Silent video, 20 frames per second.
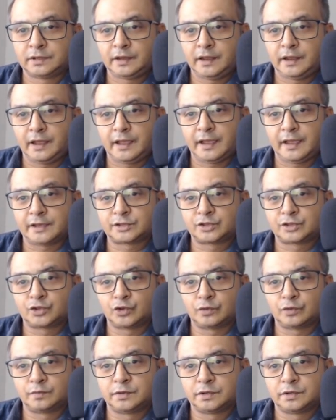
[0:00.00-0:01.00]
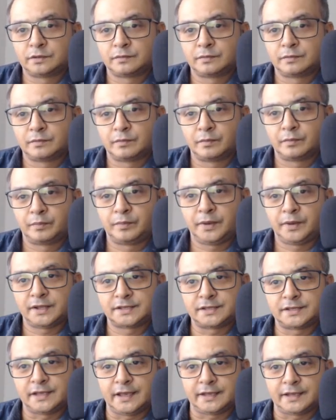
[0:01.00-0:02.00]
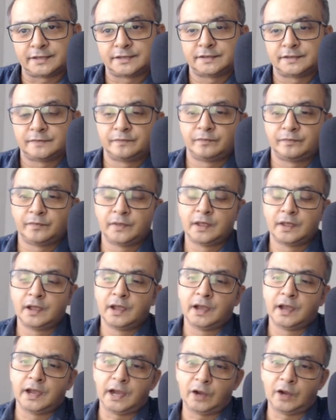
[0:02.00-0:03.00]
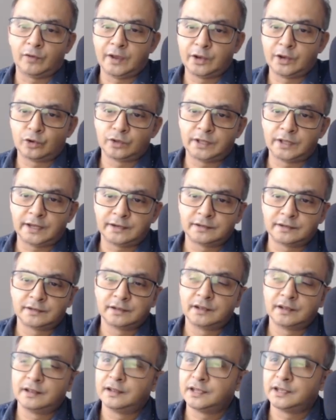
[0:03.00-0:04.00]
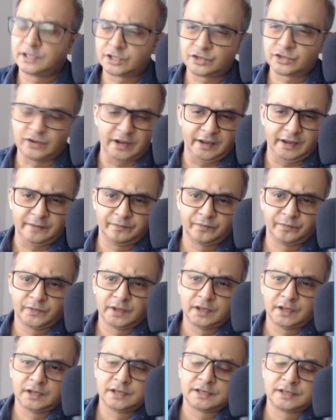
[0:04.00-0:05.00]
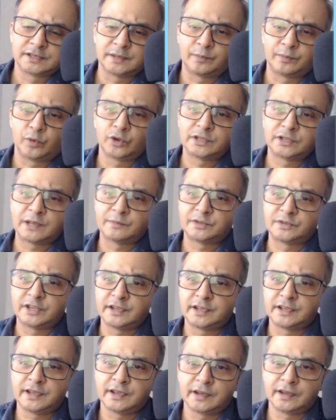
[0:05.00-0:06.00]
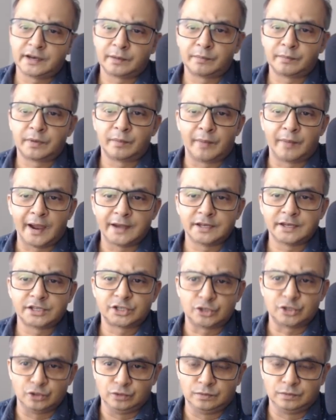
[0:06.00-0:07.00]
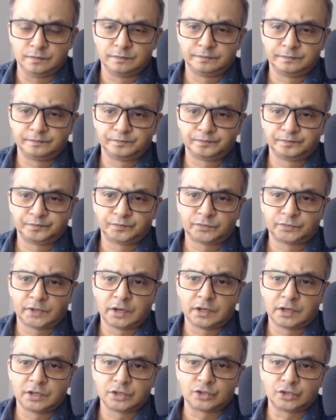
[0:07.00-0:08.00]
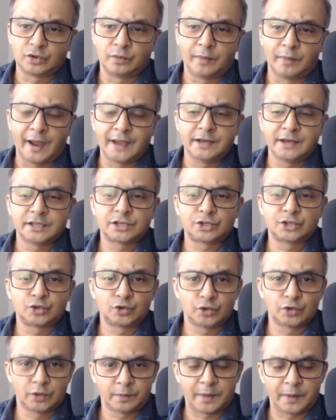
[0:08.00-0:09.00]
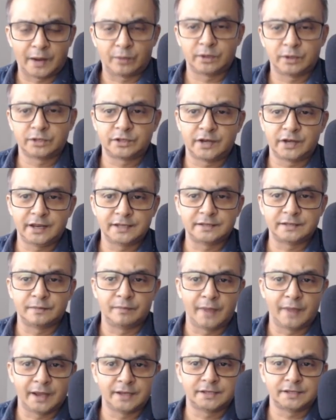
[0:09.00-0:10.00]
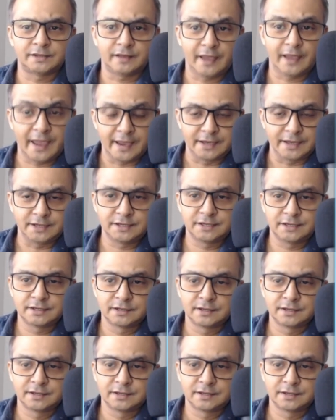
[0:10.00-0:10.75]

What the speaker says: x cubed plus x. How I know that? Let's try. Suppose I'm taking a number minus 2. So minus 2 to the power 3 is minus 8.